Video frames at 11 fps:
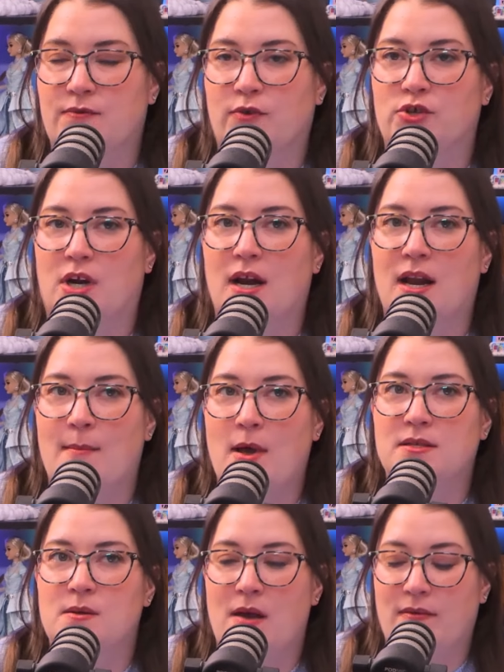okay. for sure. And I'm
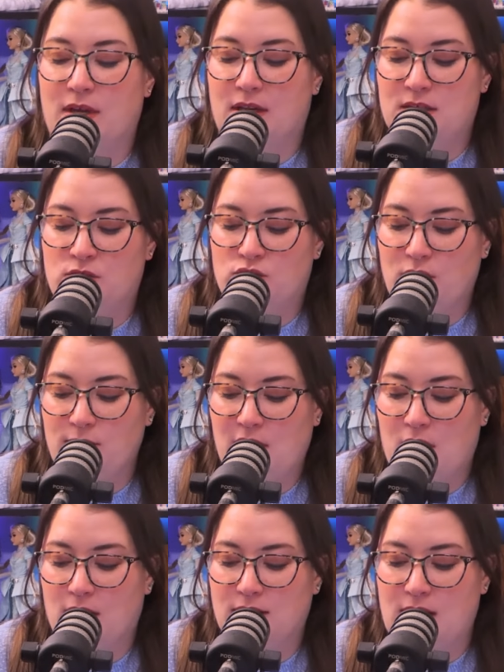also having an extremely
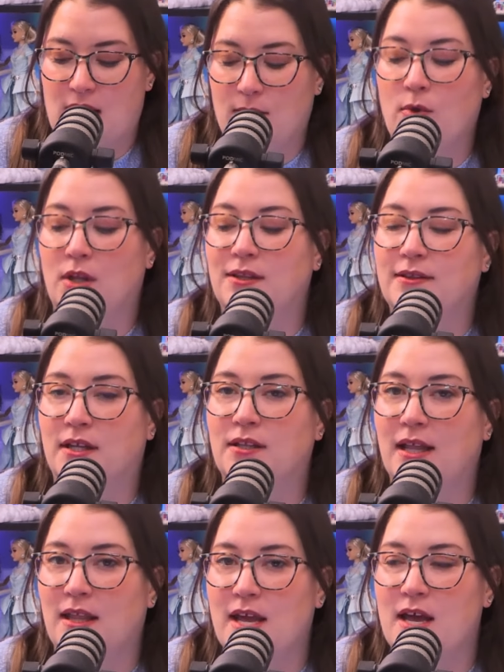hard time. Well, the
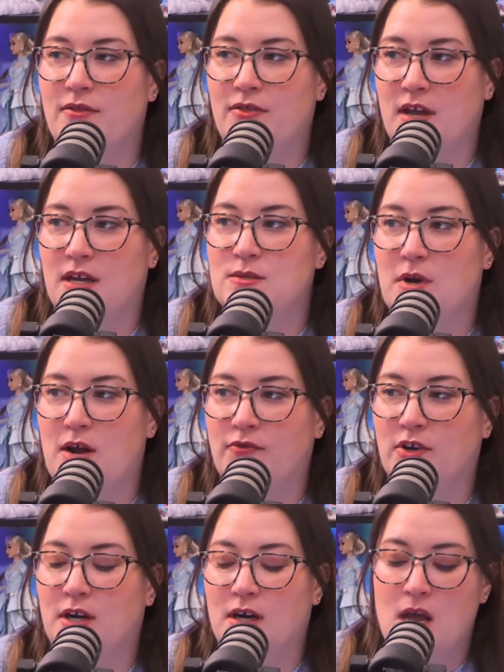Lilia thing is
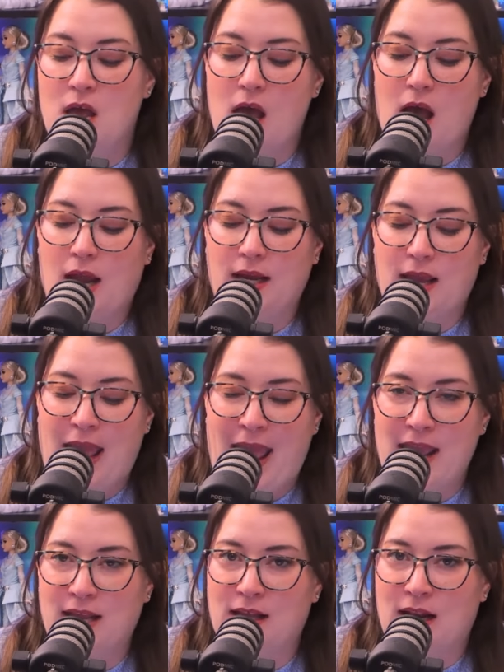whatever. I
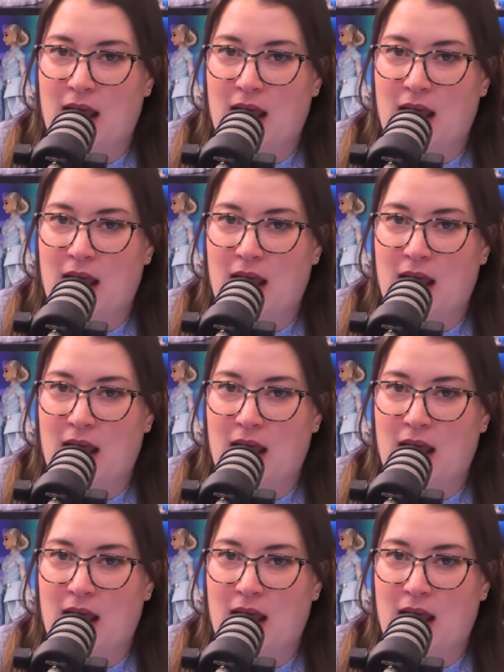hate that